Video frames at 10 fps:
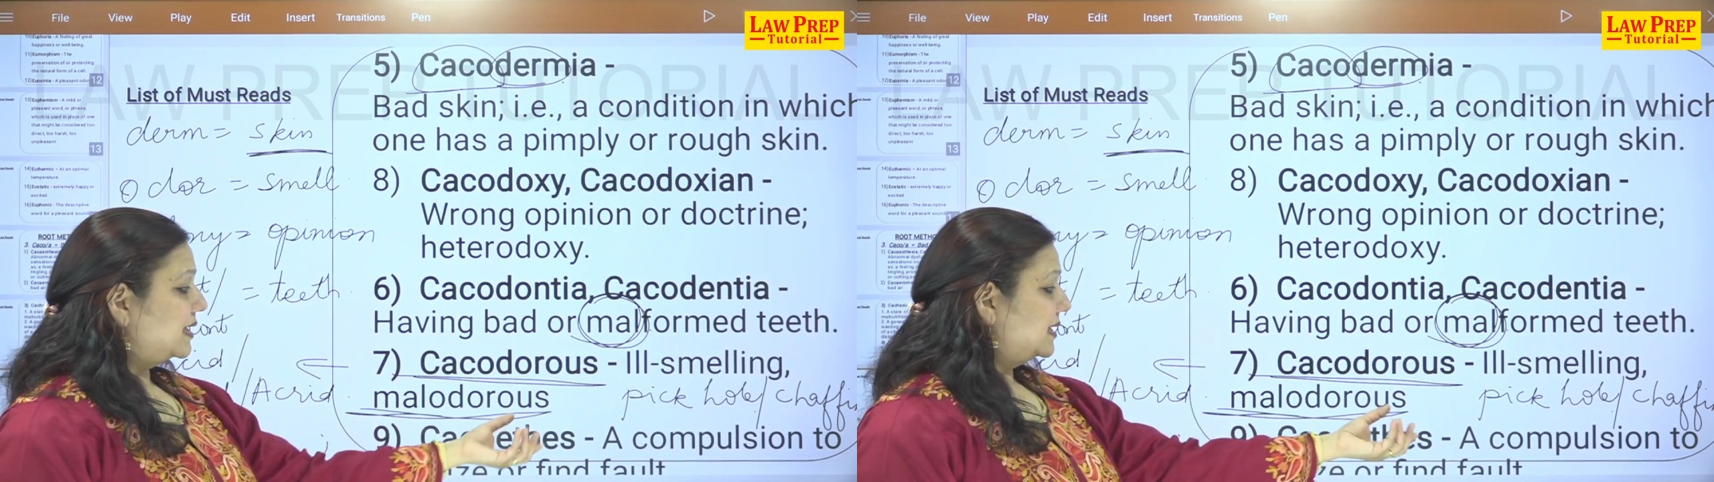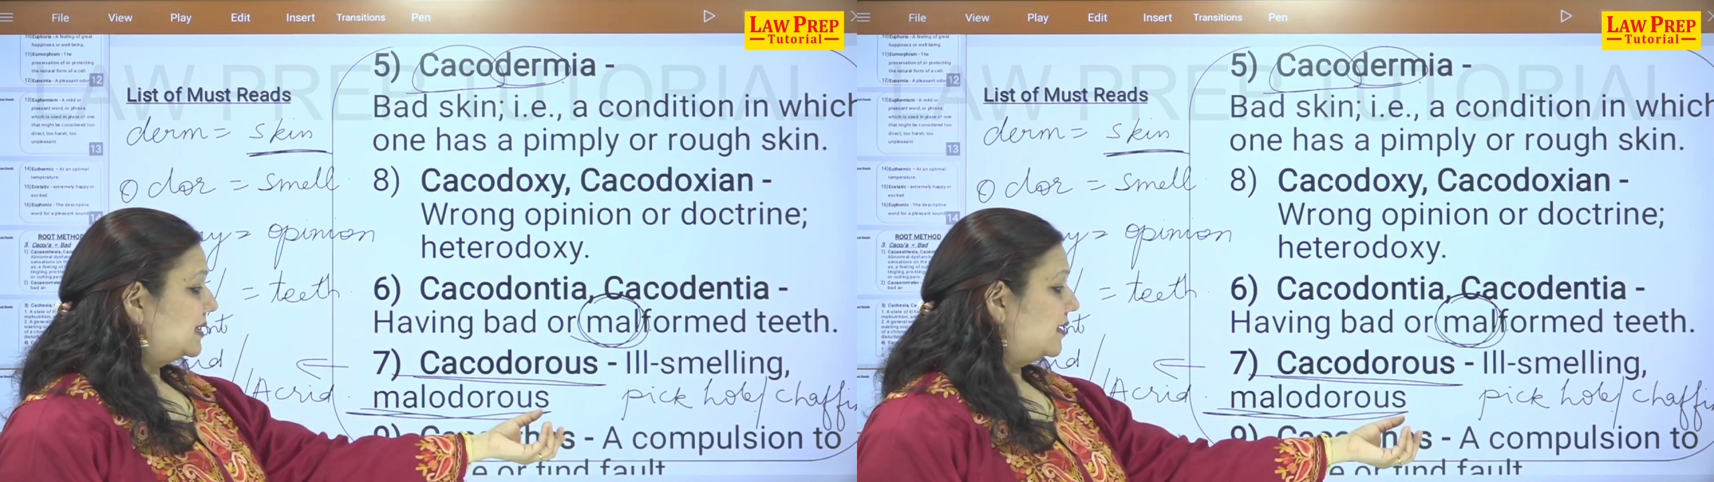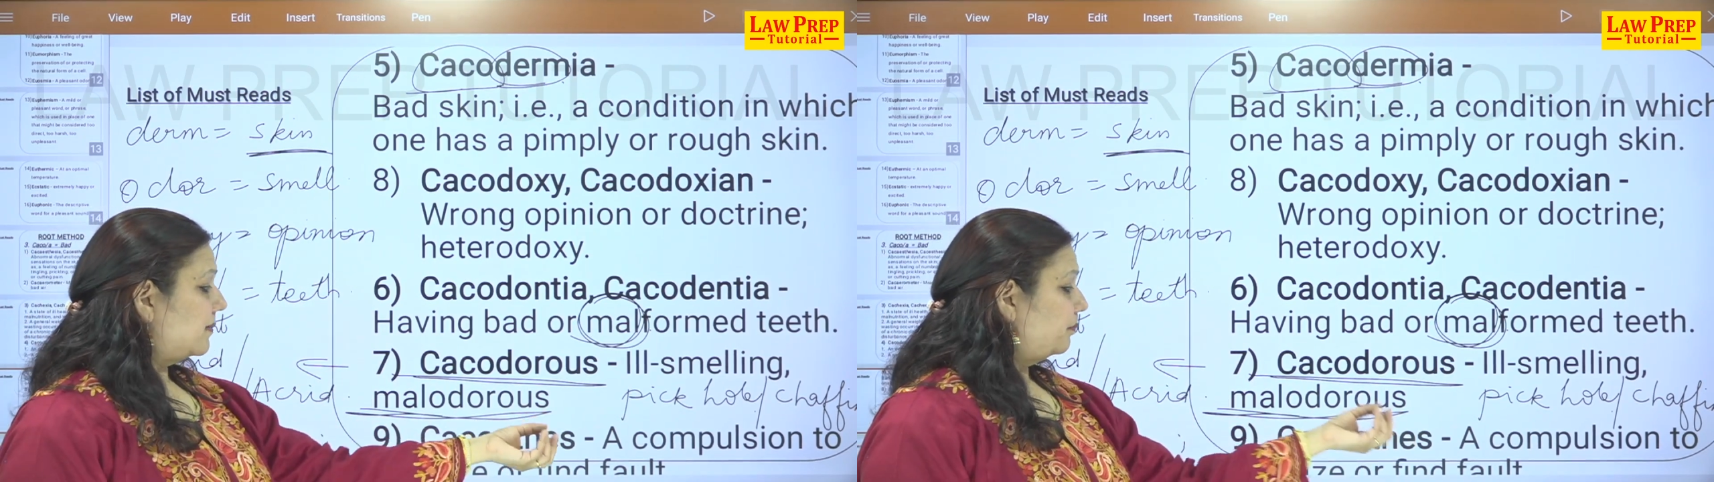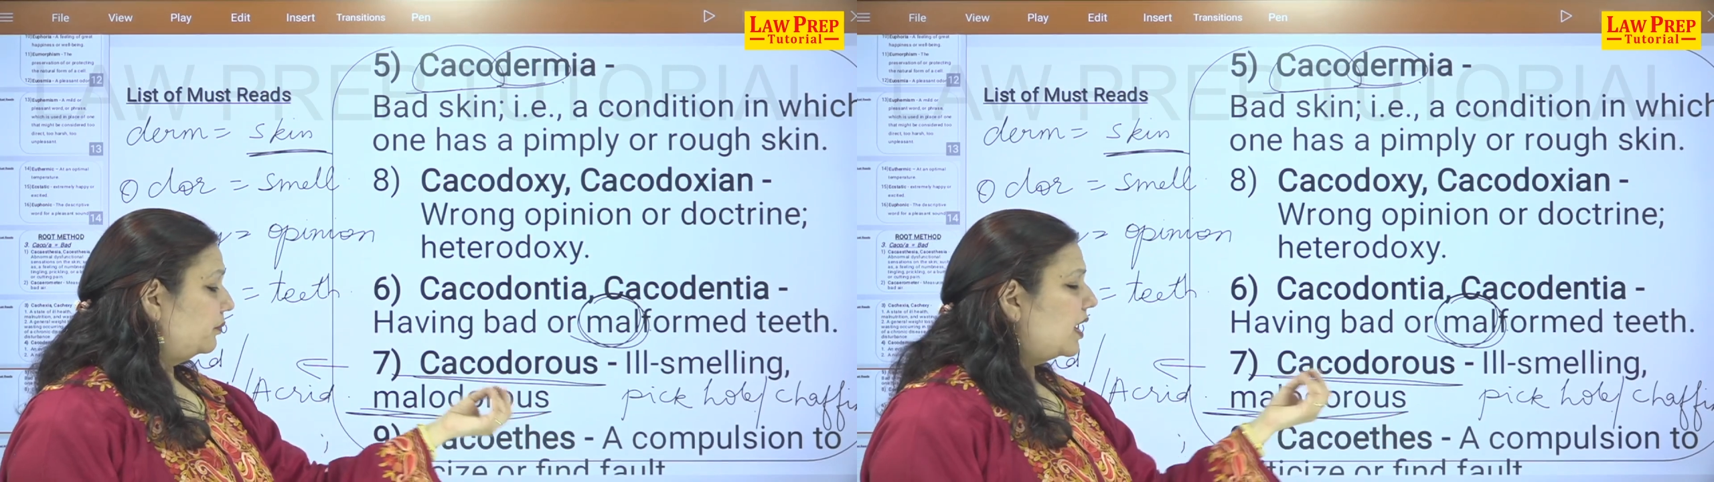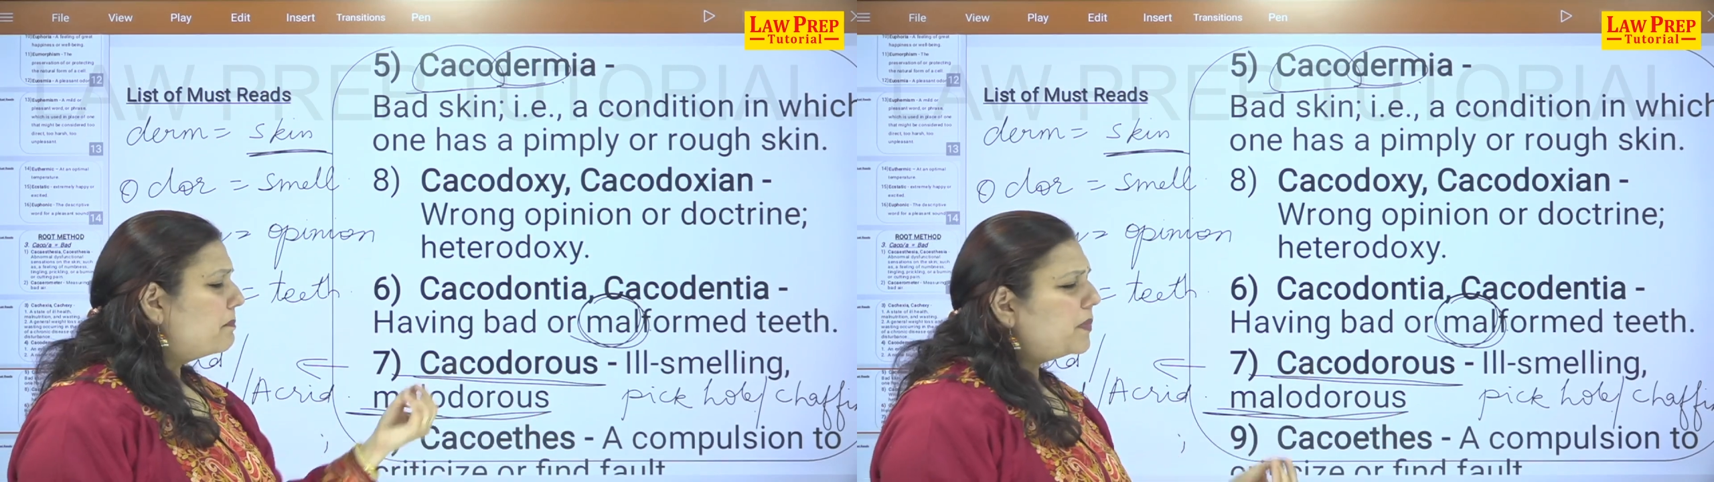is a
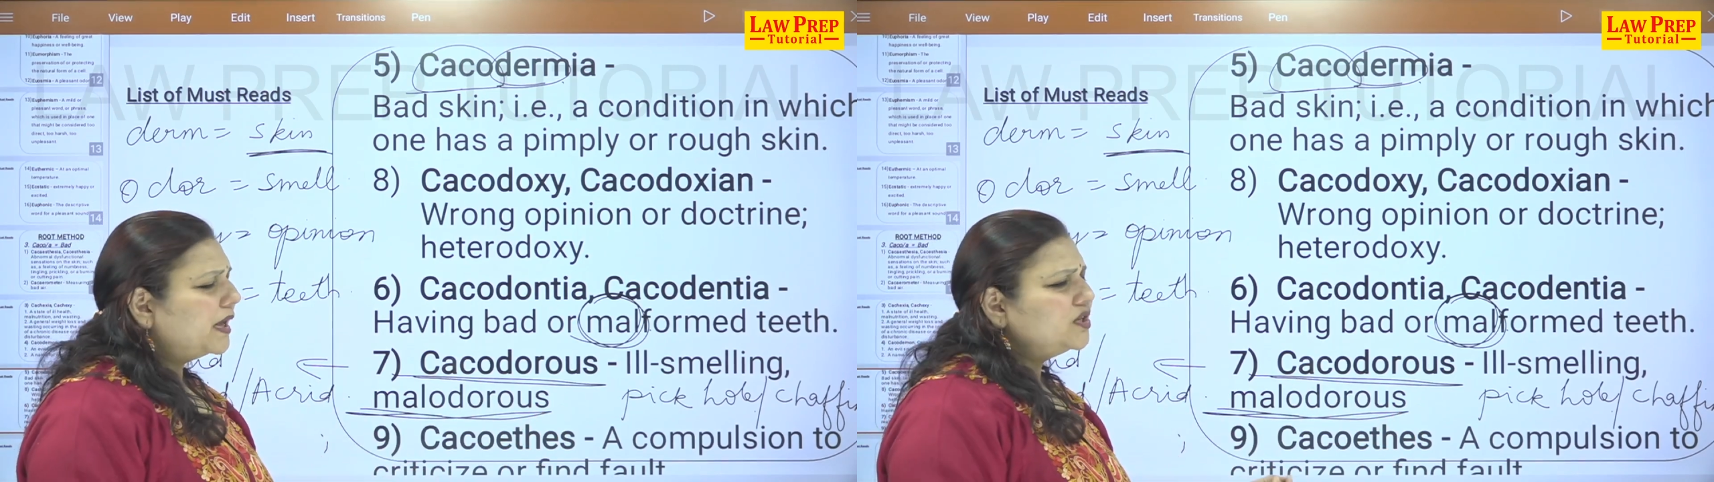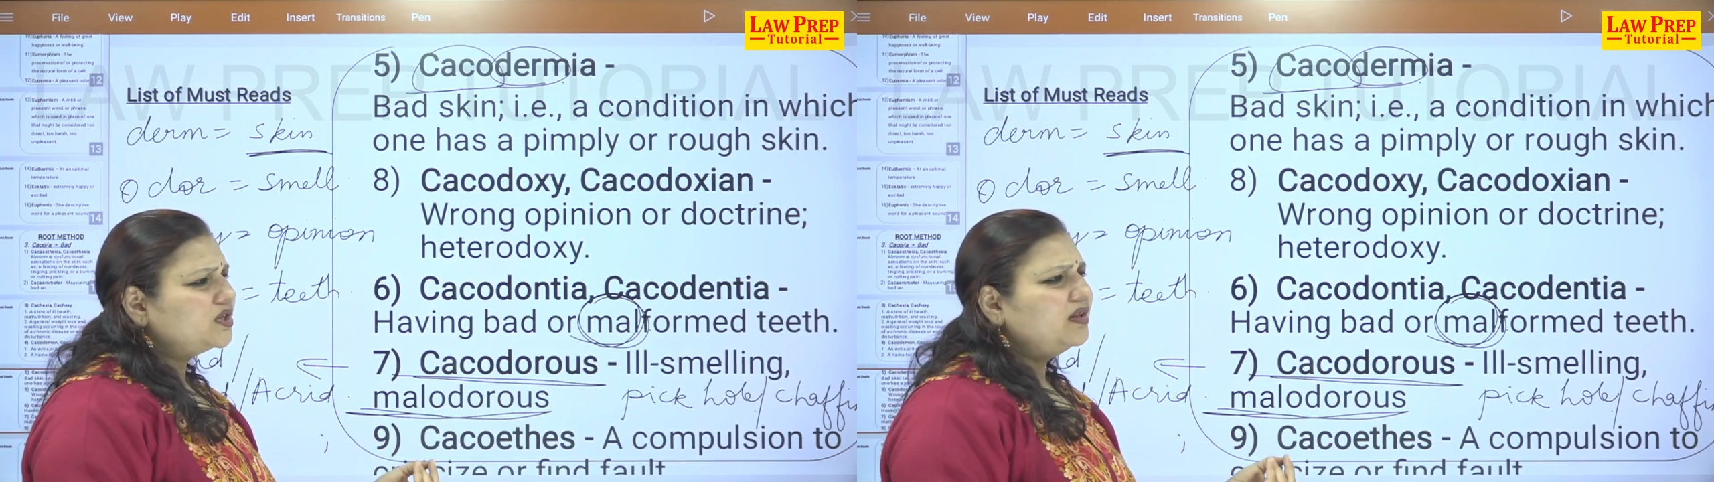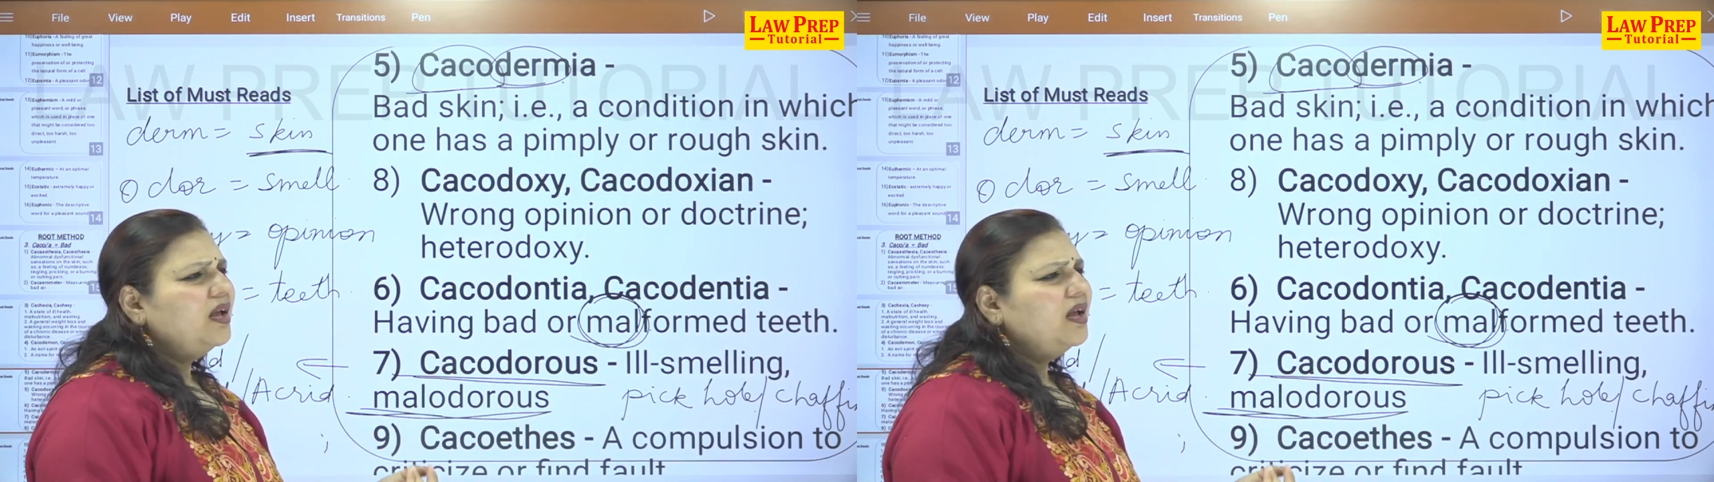compulsion,